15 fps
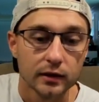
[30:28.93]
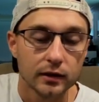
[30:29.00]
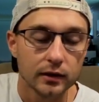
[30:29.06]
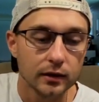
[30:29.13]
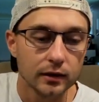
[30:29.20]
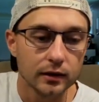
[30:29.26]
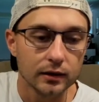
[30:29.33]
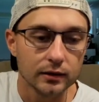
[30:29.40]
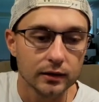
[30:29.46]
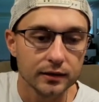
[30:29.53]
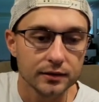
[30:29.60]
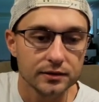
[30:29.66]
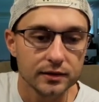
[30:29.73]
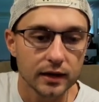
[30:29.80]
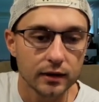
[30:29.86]

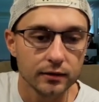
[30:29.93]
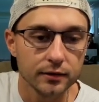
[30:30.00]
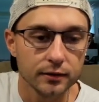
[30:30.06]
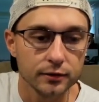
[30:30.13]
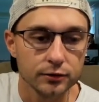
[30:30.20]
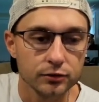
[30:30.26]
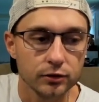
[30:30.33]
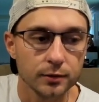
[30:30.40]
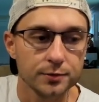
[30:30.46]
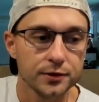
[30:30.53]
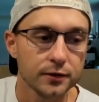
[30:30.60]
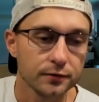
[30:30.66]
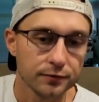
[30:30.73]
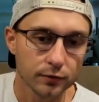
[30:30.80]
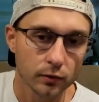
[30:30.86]
Links down in the
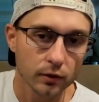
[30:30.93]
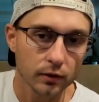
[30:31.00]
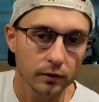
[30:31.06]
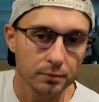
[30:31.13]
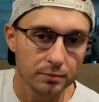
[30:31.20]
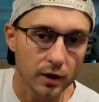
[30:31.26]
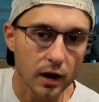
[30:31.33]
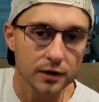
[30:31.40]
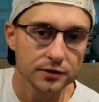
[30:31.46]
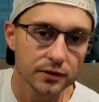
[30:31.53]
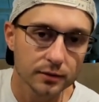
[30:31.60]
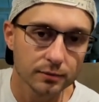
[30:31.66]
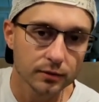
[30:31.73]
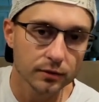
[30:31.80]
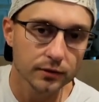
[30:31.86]
description for
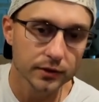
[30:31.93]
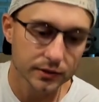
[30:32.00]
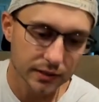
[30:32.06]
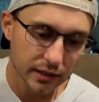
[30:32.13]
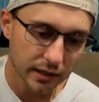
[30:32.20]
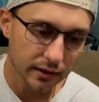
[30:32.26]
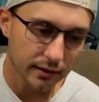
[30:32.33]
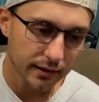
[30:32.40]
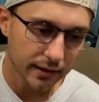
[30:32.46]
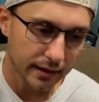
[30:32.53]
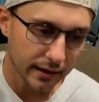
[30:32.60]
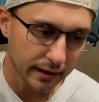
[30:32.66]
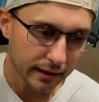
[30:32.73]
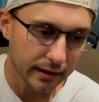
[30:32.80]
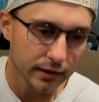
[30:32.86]
Boston Bruins gear,
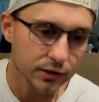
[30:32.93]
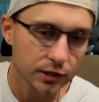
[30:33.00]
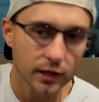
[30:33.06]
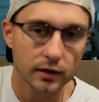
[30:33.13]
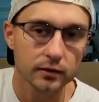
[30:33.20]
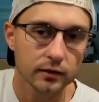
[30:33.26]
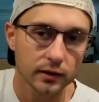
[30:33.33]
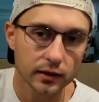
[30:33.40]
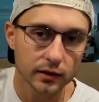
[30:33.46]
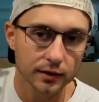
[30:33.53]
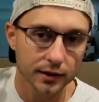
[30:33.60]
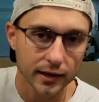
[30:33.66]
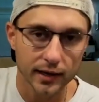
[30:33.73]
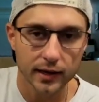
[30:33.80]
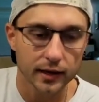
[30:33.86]
NHL
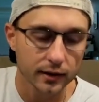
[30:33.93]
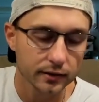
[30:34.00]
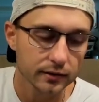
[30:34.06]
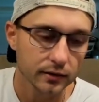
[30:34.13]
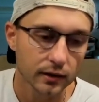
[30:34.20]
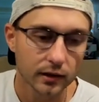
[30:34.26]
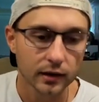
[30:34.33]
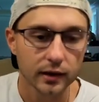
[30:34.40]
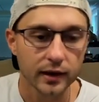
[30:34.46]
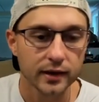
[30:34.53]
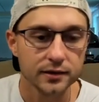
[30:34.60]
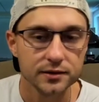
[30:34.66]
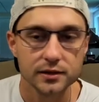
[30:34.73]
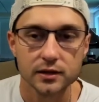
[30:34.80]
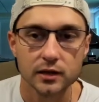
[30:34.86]
gear, and
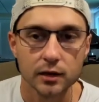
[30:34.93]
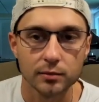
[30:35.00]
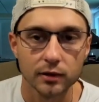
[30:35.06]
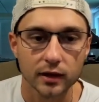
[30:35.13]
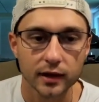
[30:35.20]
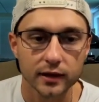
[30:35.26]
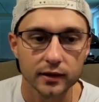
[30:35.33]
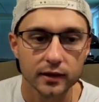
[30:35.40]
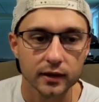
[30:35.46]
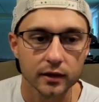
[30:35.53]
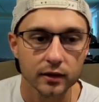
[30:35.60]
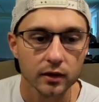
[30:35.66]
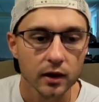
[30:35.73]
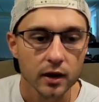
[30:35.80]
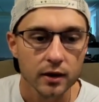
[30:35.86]
NCAA
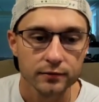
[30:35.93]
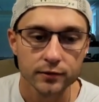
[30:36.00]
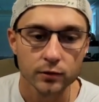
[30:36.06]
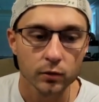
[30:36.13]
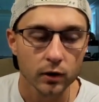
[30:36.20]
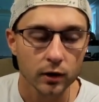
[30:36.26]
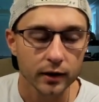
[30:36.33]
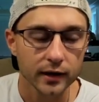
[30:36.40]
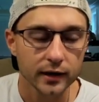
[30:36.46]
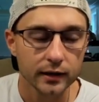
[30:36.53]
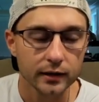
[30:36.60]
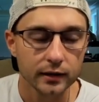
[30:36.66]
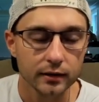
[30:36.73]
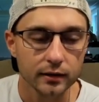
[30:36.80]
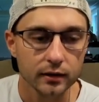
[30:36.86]
gear. If you are
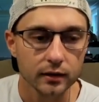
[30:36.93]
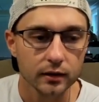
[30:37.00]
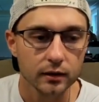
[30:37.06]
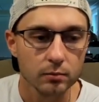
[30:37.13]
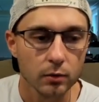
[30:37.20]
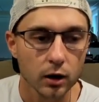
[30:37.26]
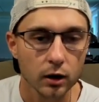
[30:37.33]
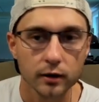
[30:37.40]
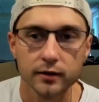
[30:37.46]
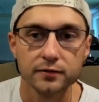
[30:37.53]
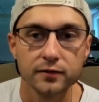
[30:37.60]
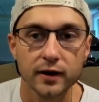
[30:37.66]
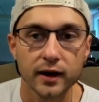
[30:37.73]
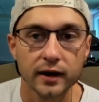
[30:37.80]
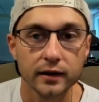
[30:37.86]
in the market
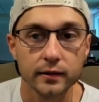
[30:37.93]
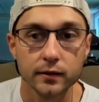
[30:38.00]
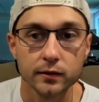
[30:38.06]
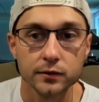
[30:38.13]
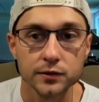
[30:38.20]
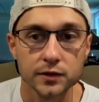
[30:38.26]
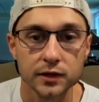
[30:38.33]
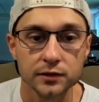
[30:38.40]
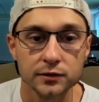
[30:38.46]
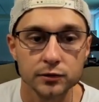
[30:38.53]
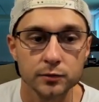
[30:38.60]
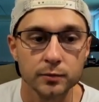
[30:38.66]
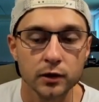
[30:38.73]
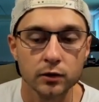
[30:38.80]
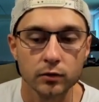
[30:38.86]
for any of those things, it
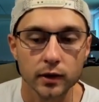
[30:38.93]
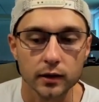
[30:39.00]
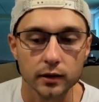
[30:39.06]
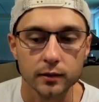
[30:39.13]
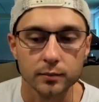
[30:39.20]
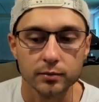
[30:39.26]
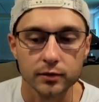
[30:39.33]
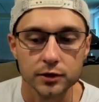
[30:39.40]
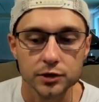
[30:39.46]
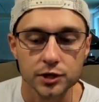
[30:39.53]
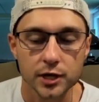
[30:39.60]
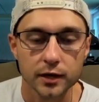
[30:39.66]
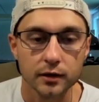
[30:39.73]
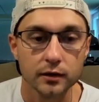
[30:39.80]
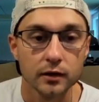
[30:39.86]
would be greatly
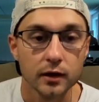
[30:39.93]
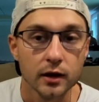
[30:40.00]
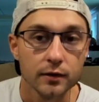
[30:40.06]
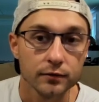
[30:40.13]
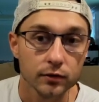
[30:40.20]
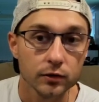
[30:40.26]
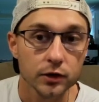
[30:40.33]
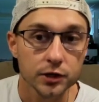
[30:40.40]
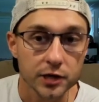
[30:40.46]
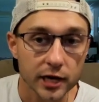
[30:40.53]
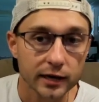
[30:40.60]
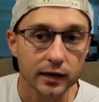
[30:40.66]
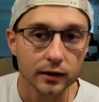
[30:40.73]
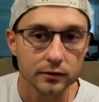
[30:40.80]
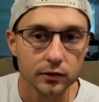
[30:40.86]
appreciated if you could
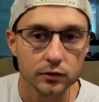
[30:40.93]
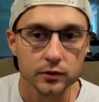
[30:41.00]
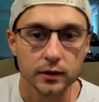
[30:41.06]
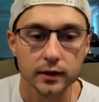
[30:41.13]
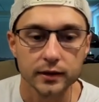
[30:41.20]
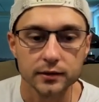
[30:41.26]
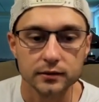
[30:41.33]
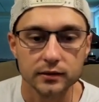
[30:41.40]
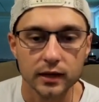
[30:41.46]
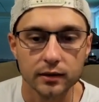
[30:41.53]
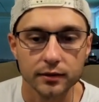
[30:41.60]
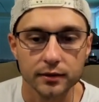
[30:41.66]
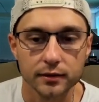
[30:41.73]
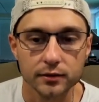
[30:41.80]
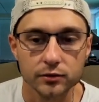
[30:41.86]
check out those links
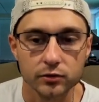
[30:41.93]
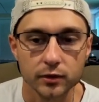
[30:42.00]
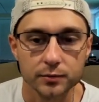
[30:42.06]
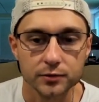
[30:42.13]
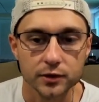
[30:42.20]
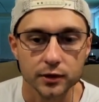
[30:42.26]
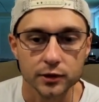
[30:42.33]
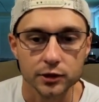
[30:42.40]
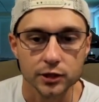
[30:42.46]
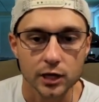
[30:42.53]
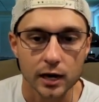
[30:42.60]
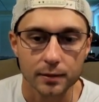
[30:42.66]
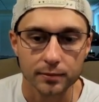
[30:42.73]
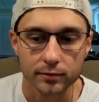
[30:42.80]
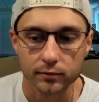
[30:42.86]
down in the description and
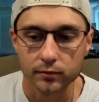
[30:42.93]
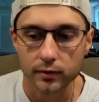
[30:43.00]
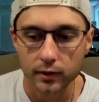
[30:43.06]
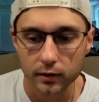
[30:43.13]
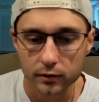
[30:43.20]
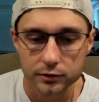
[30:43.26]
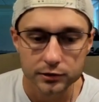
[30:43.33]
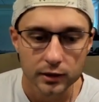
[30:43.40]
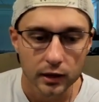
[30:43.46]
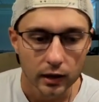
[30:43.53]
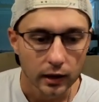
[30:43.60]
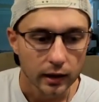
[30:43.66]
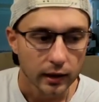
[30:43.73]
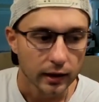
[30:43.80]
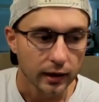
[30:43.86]
shop through those.
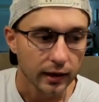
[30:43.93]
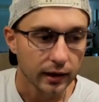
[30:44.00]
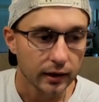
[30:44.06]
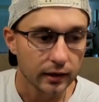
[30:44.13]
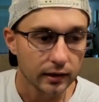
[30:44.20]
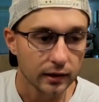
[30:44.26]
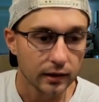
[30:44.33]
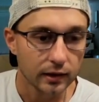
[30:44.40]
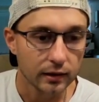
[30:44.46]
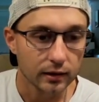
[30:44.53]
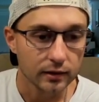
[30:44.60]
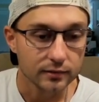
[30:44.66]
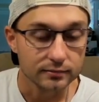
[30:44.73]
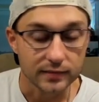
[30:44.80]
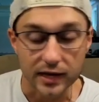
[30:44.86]
And
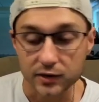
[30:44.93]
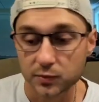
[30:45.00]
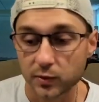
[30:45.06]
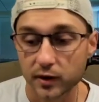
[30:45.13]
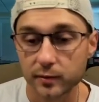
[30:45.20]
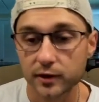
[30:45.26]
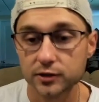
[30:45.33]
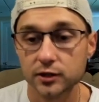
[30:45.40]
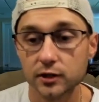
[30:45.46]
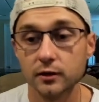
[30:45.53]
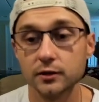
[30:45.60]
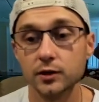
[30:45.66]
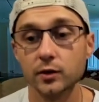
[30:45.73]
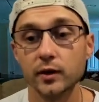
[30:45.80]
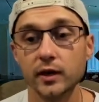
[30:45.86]
that's pretty much going
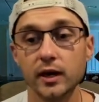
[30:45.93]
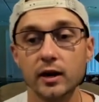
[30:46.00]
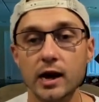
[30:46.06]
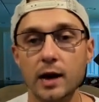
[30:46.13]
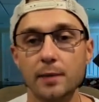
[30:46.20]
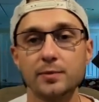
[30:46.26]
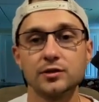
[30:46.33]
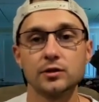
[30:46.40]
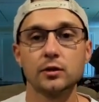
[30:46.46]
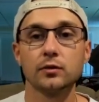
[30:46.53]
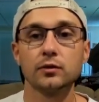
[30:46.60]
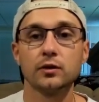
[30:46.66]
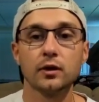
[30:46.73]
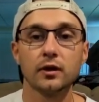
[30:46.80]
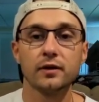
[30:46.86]
to do it here,
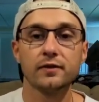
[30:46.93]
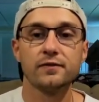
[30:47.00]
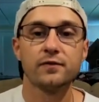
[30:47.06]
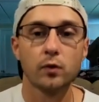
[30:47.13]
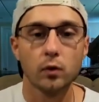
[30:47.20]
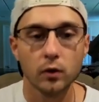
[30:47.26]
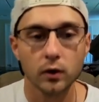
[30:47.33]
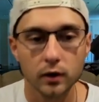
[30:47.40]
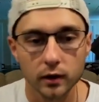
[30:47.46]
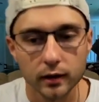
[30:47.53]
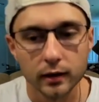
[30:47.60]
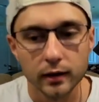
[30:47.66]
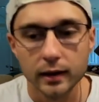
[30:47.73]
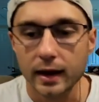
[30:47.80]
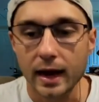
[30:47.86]
episode 34.
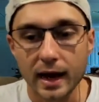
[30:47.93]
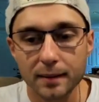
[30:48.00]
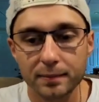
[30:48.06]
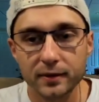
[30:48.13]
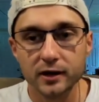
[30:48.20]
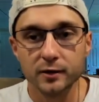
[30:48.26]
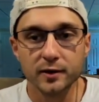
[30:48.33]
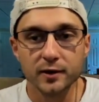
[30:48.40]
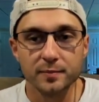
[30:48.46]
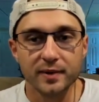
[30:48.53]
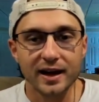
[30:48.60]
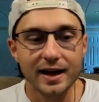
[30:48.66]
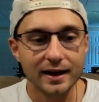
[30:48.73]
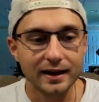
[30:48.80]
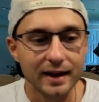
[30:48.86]
Happy to be
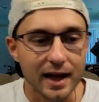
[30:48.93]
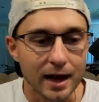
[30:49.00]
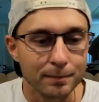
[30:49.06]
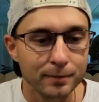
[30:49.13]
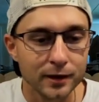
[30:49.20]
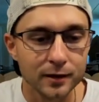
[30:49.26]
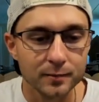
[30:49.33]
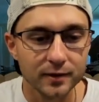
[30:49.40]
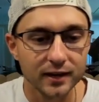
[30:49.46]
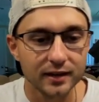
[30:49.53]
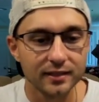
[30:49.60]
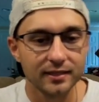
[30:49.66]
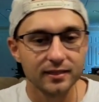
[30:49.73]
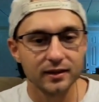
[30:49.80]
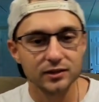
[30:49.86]
back. Happy to
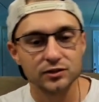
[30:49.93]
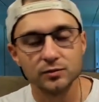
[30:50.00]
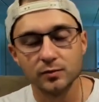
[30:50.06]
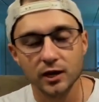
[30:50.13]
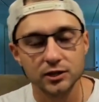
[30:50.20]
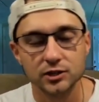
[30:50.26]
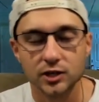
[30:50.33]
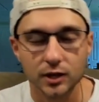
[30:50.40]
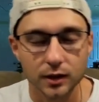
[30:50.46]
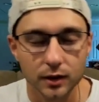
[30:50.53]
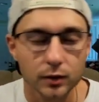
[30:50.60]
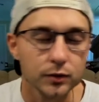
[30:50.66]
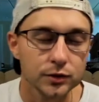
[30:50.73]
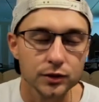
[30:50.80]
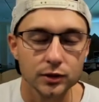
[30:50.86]
be this much
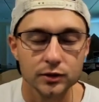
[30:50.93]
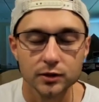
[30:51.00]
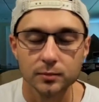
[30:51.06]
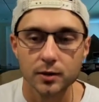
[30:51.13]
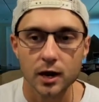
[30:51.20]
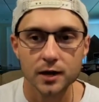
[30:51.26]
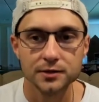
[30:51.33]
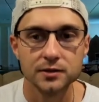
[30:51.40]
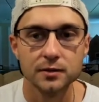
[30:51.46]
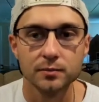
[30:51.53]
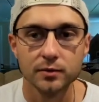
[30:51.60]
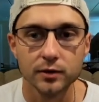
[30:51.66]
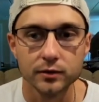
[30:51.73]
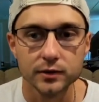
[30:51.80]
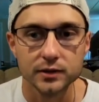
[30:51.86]
closer to
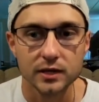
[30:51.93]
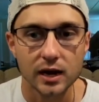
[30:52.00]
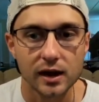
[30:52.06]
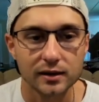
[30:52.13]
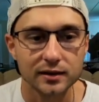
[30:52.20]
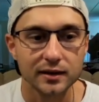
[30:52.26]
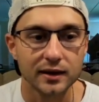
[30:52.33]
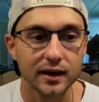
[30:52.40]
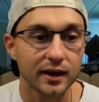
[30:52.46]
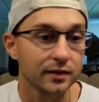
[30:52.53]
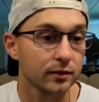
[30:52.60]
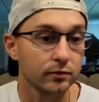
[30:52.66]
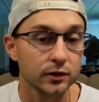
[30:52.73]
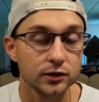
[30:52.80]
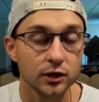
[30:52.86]
Boston Bruins hockey
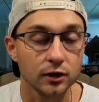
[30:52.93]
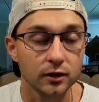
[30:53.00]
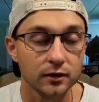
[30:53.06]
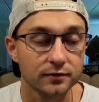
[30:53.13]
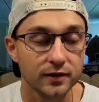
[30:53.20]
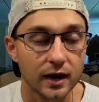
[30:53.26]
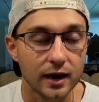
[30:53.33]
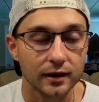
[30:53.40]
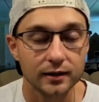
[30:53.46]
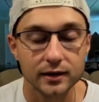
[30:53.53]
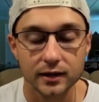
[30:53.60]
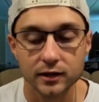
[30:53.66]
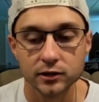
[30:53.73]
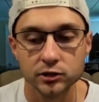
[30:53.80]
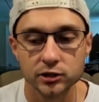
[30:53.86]
and the return of
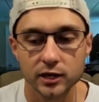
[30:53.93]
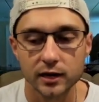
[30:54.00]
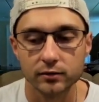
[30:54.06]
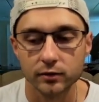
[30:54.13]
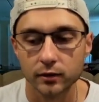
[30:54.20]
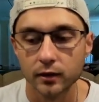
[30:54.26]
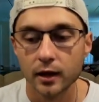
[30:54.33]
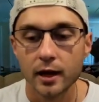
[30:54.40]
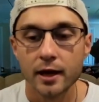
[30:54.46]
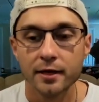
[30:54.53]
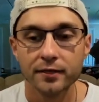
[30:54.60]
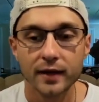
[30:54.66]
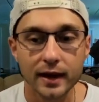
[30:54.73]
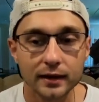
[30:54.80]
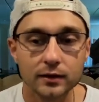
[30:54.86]
hockey in general.
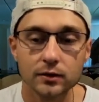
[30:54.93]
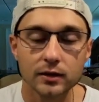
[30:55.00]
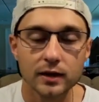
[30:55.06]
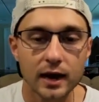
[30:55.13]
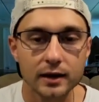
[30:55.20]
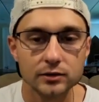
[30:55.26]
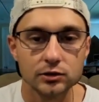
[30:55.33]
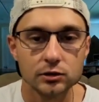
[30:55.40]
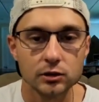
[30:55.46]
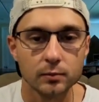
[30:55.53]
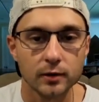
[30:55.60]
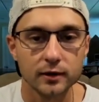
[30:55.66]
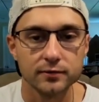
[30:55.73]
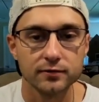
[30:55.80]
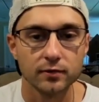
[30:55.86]
Thank you guys so
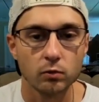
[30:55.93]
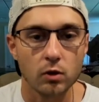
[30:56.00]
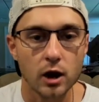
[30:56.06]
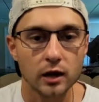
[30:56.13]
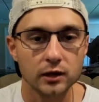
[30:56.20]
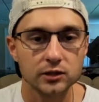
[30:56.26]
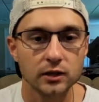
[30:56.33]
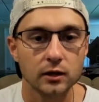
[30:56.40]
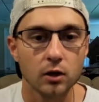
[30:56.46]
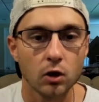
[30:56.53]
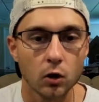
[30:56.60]
much for watching.